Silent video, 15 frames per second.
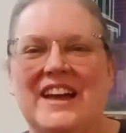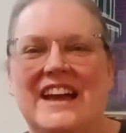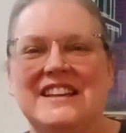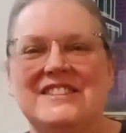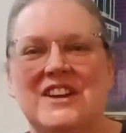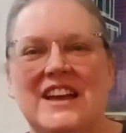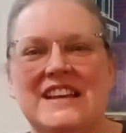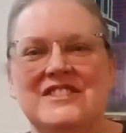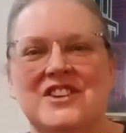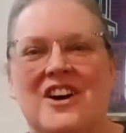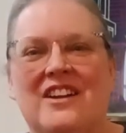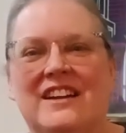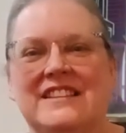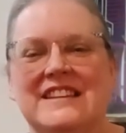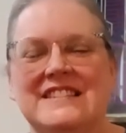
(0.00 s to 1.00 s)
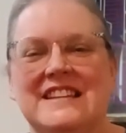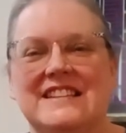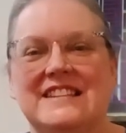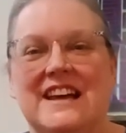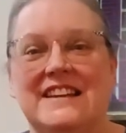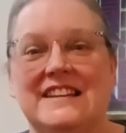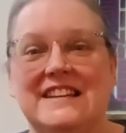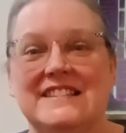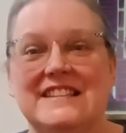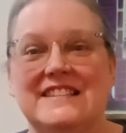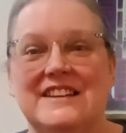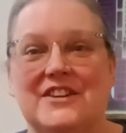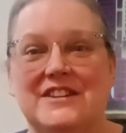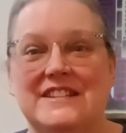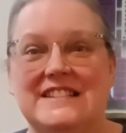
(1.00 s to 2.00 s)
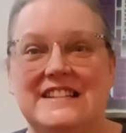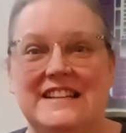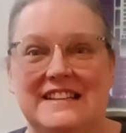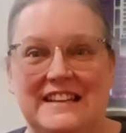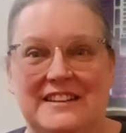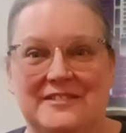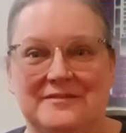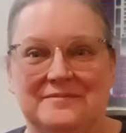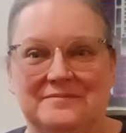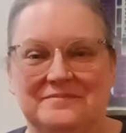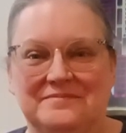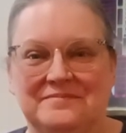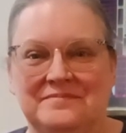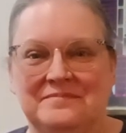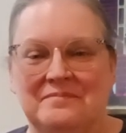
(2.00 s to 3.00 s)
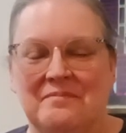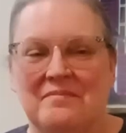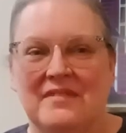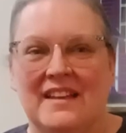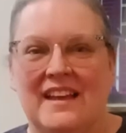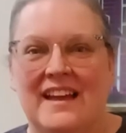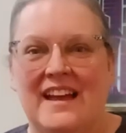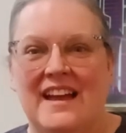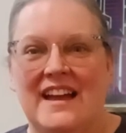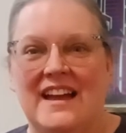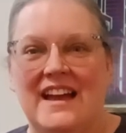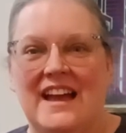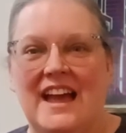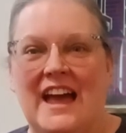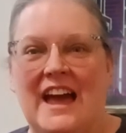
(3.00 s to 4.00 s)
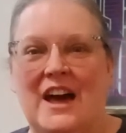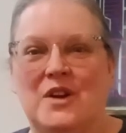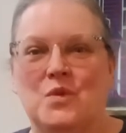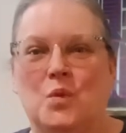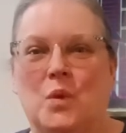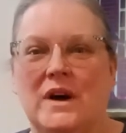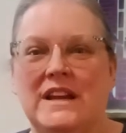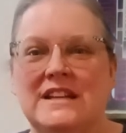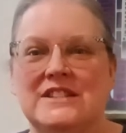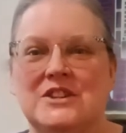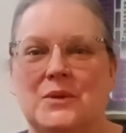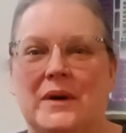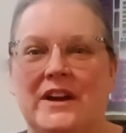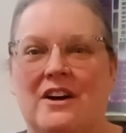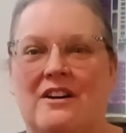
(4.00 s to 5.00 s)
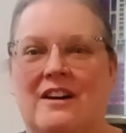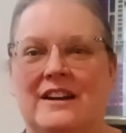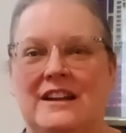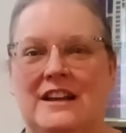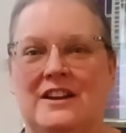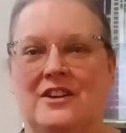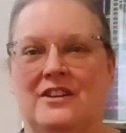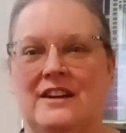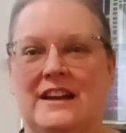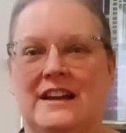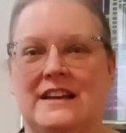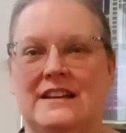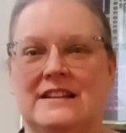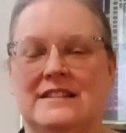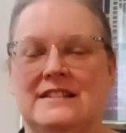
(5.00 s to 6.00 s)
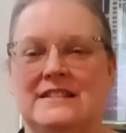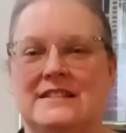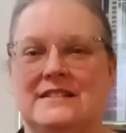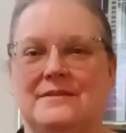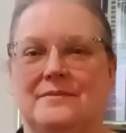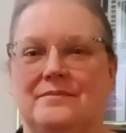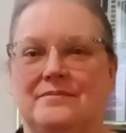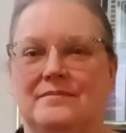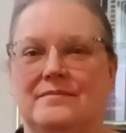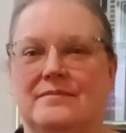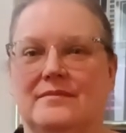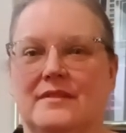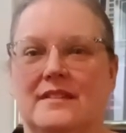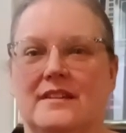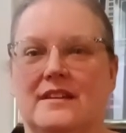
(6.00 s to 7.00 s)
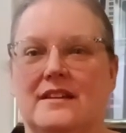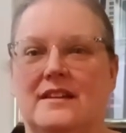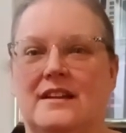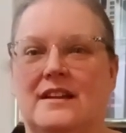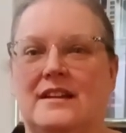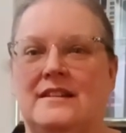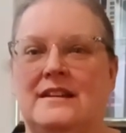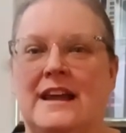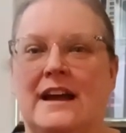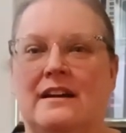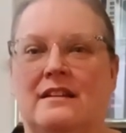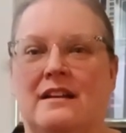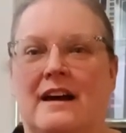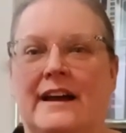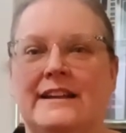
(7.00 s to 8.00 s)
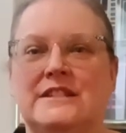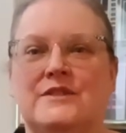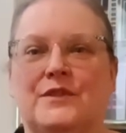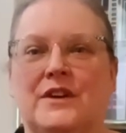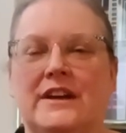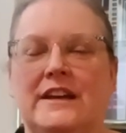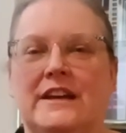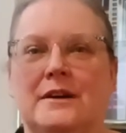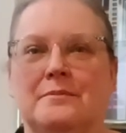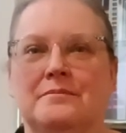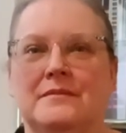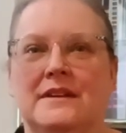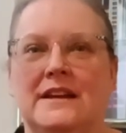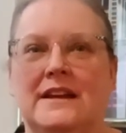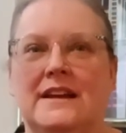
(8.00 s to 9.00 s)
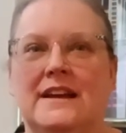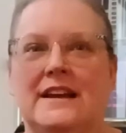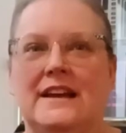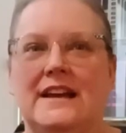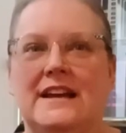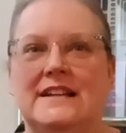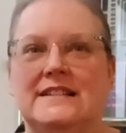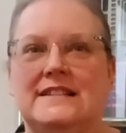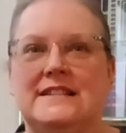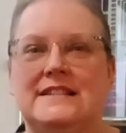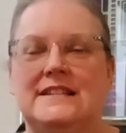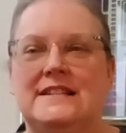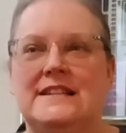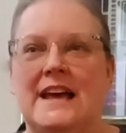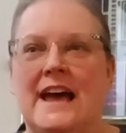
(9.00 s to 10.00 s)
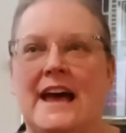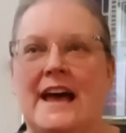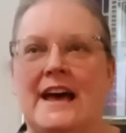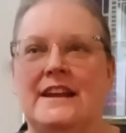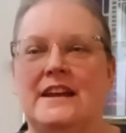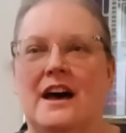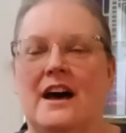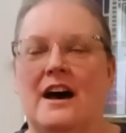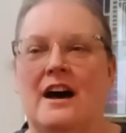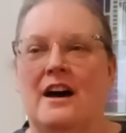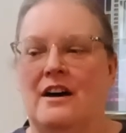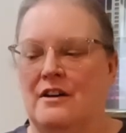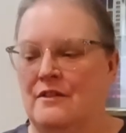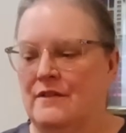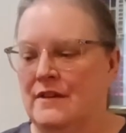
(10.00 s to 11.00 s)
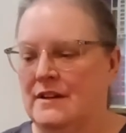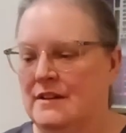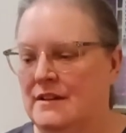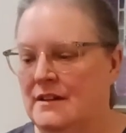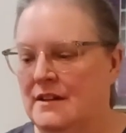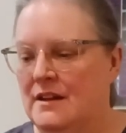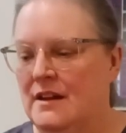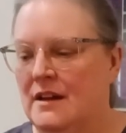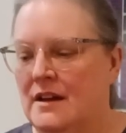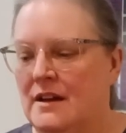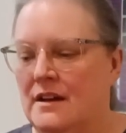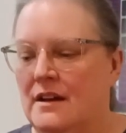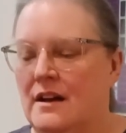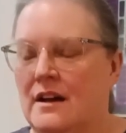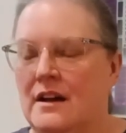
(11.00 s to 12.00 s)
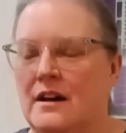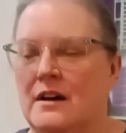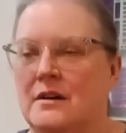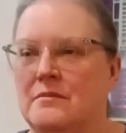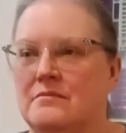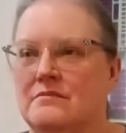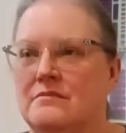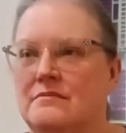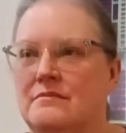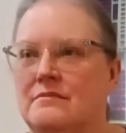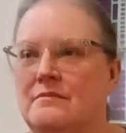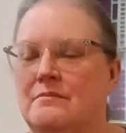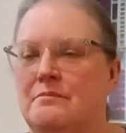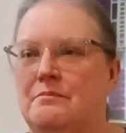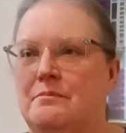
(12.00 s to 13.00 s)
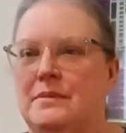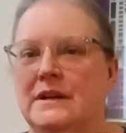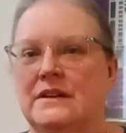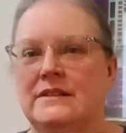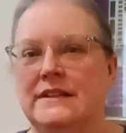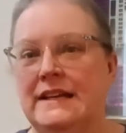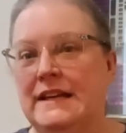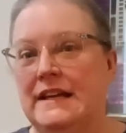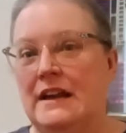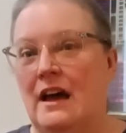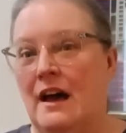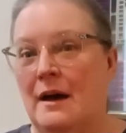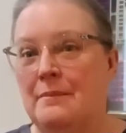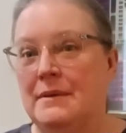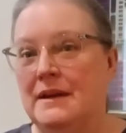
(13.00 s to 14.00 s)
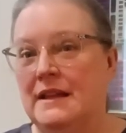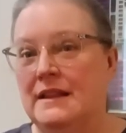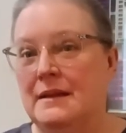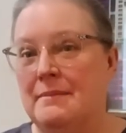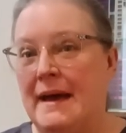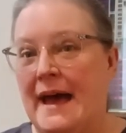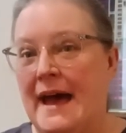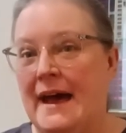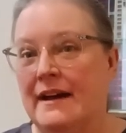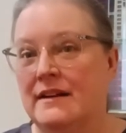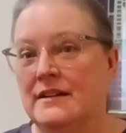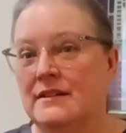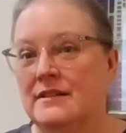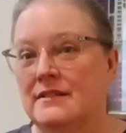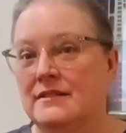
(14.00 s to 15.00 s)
okay, so he's calling this as unnecessary steeking. And what is going on here is necklines for him instead of um, building it up in the back,